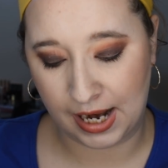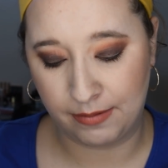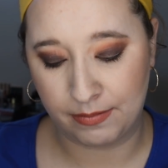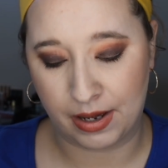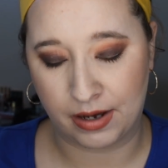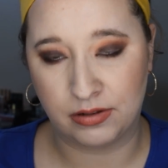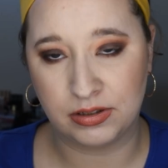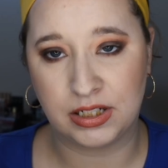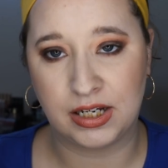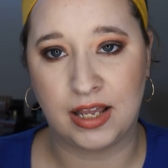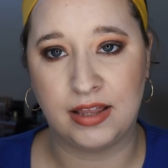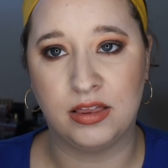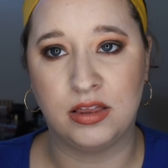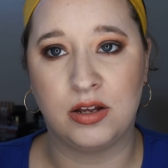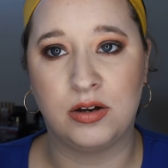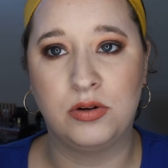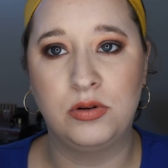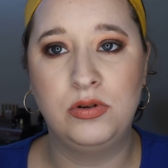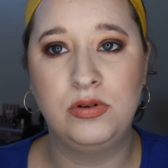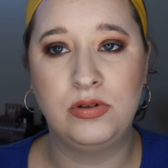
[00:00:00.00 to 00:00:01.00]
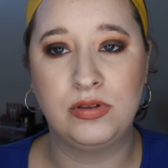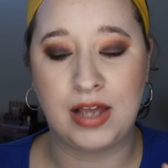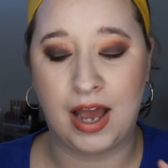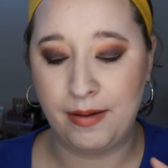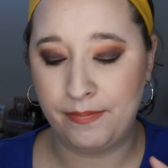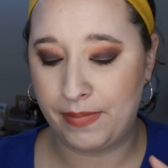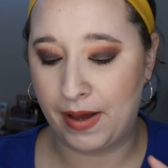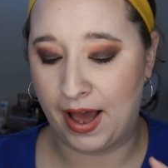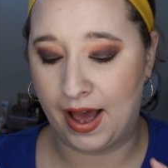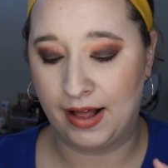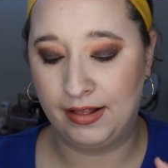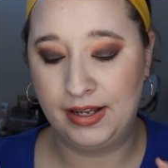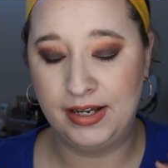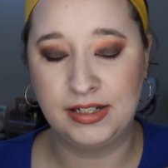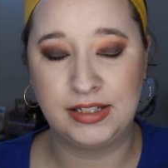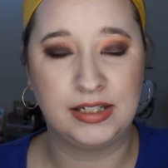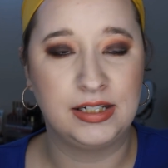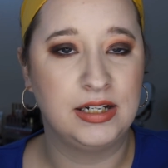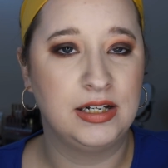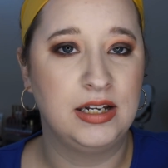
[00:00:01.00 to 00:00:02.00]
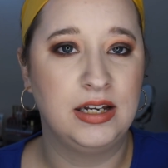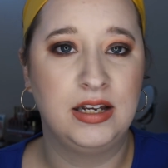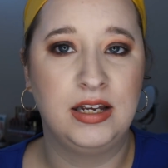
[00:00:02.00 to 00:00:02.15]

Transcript: came out, and though that palette